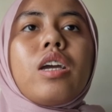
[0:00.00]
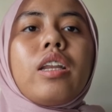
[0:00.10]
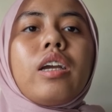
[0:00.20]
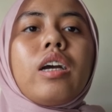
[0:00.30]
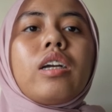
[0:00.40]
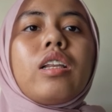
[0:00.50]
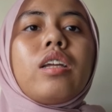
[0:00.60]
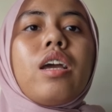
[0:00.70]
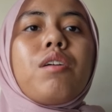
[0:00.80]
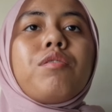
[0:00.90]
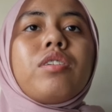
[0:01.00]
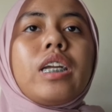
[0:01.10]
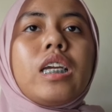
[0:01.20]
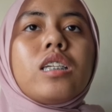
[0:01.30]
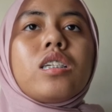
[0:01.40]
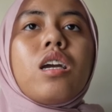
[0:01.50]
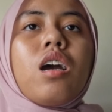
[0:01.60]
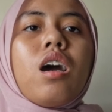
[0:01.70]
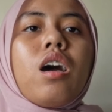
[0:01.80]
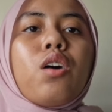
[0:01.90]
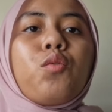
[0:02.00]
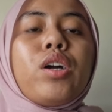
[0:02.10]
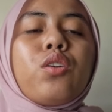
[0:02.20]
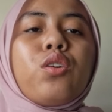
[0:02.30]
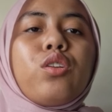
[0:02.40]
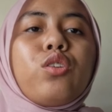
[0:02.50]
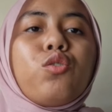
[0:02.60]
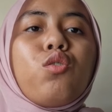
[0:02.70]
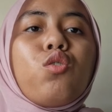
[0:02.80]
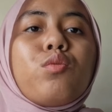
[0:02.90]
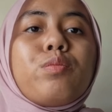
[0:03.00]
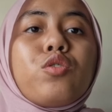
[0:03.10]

and calculate average. We are going to loop